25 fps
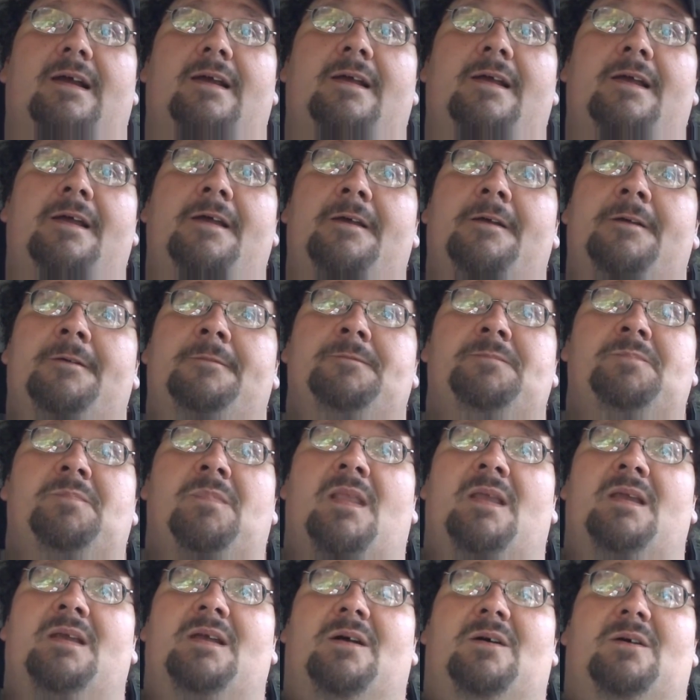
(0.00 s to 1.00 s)
it.
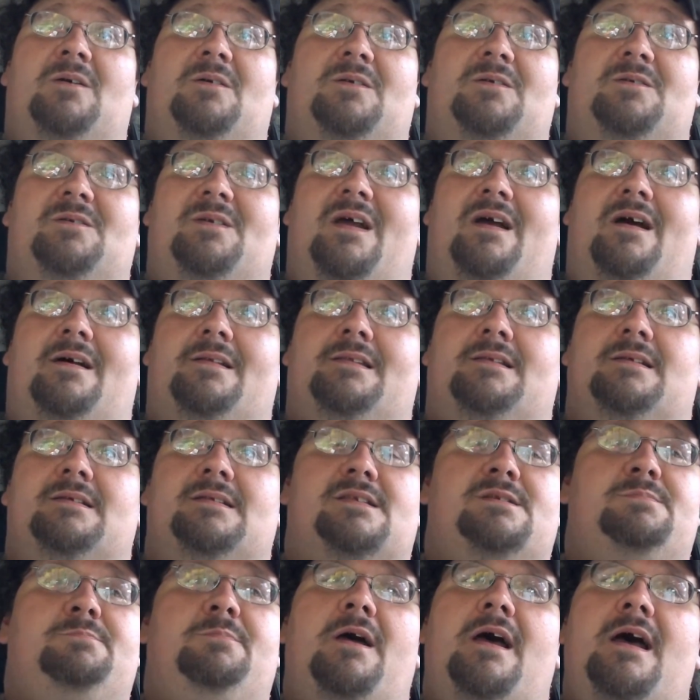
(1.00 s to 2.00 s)
They're
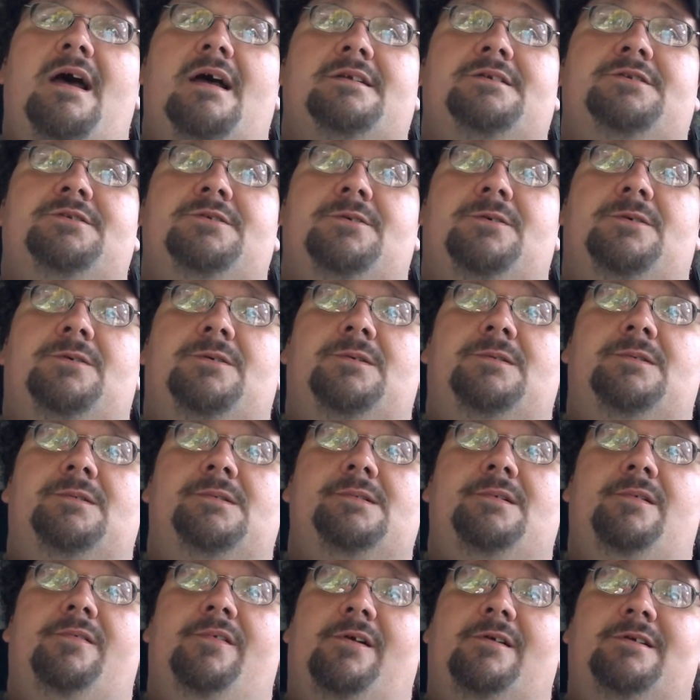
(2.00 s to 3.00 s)
nothing special.
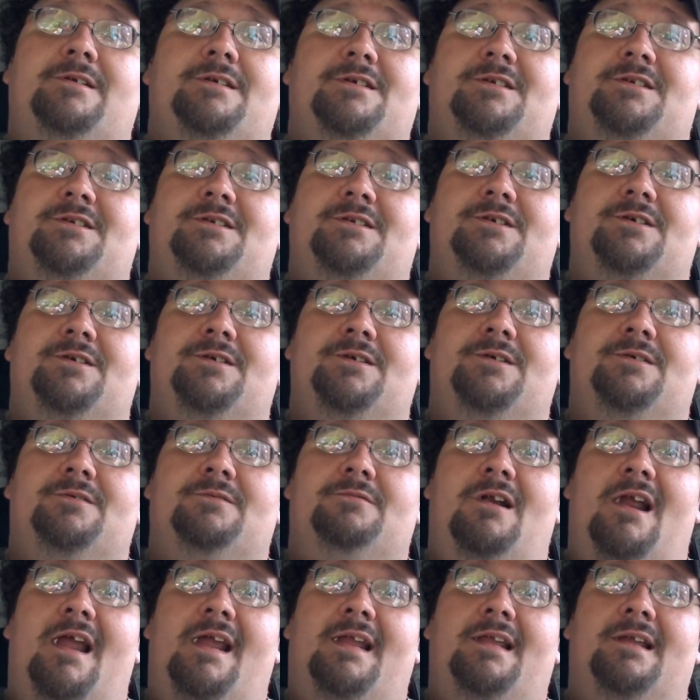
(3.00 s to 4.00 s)
They're just your
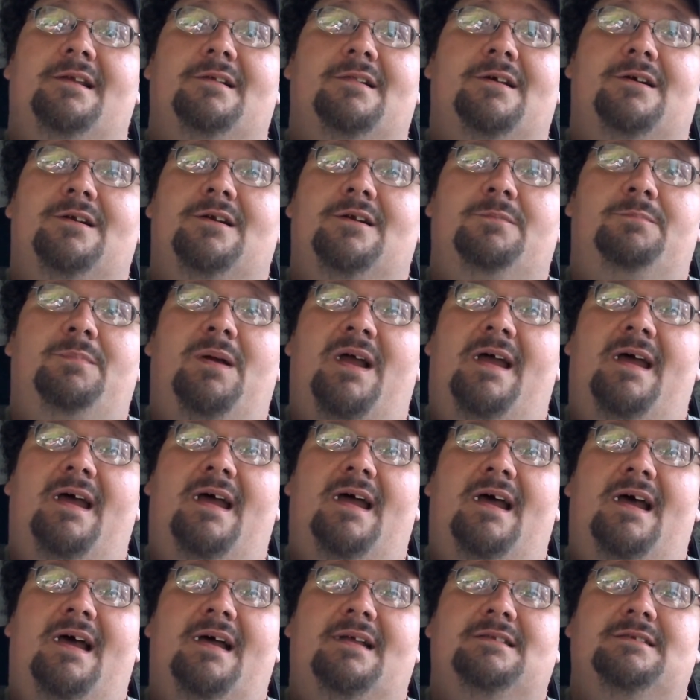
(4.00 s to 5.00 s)
regular
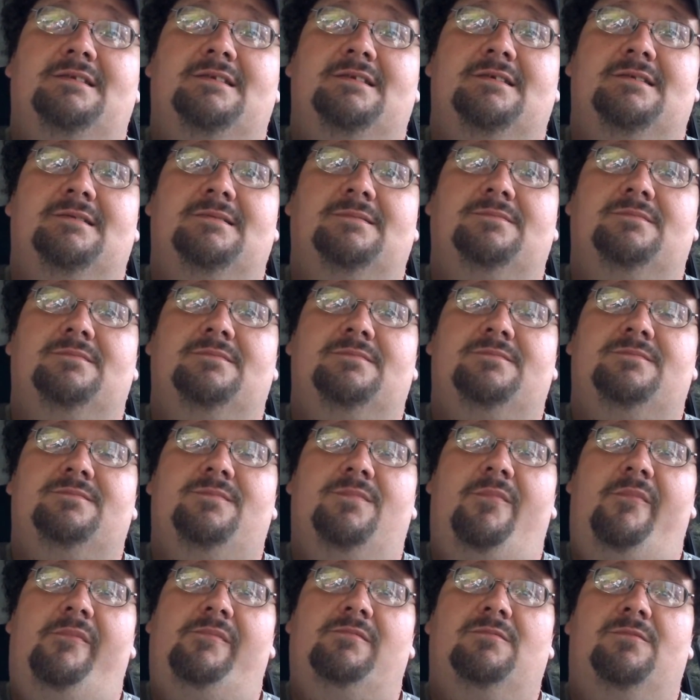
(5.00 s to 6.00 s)
pads and
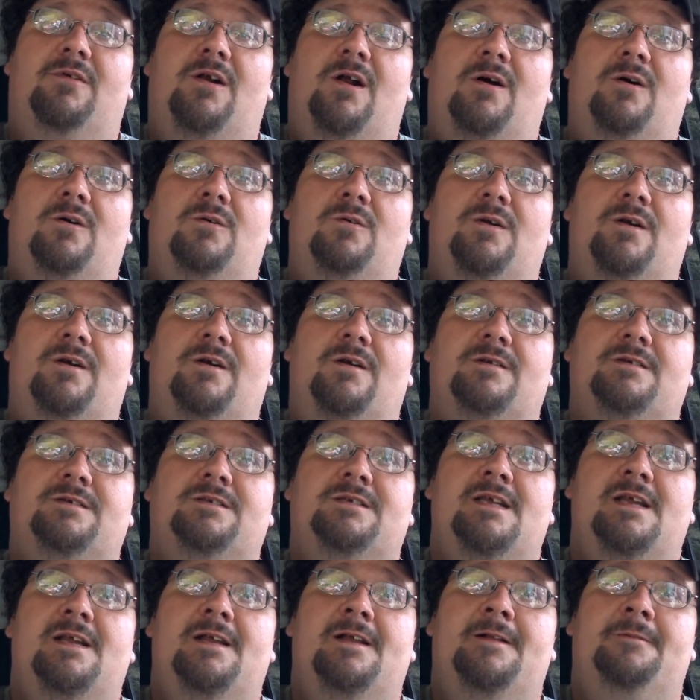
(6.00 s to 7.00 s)

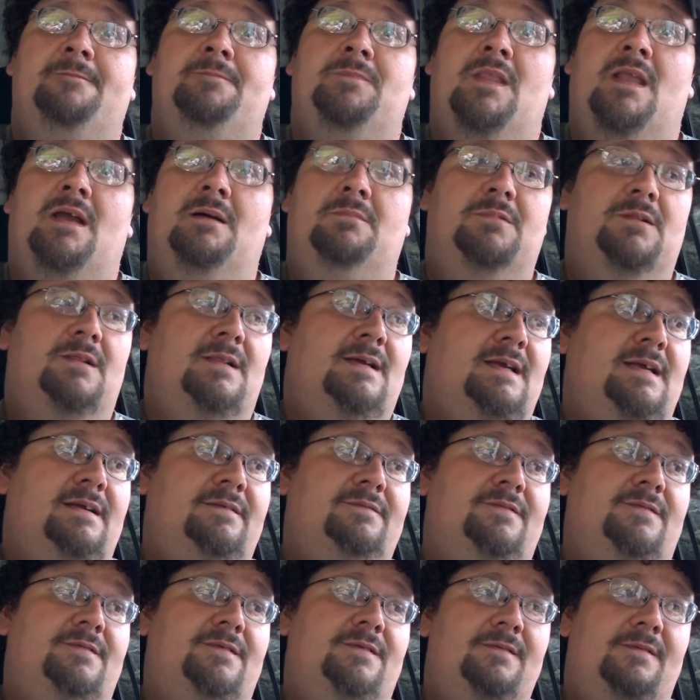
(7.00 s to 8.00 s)
rotors. I
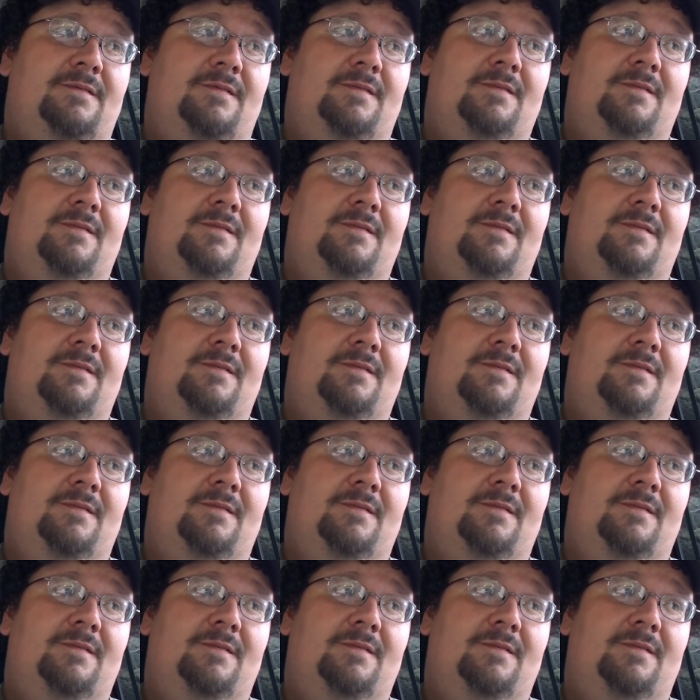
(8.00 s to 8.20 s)
believe